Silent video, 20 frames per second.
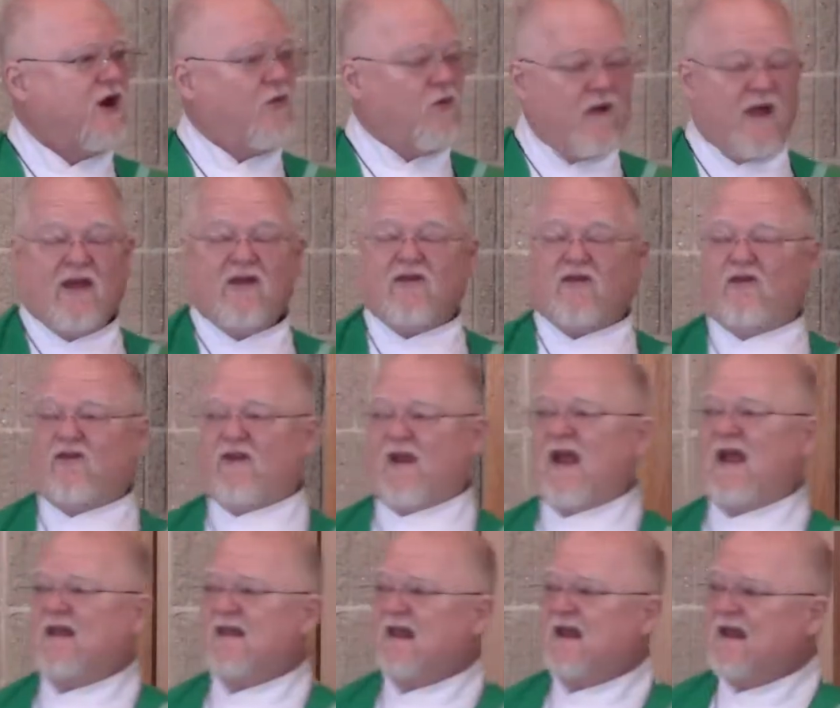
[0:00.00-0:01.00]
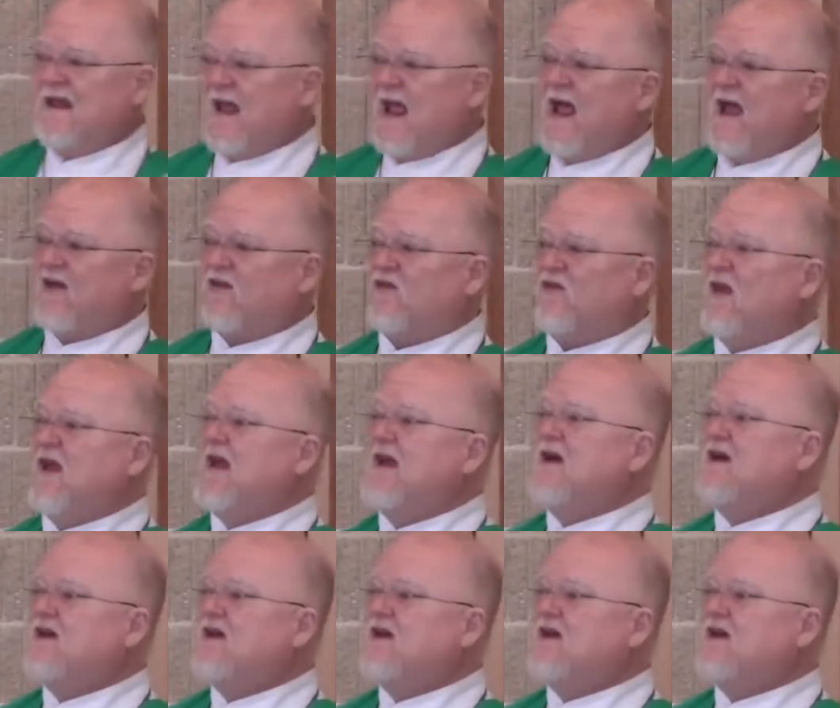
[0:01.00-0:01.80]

we understand that, yes,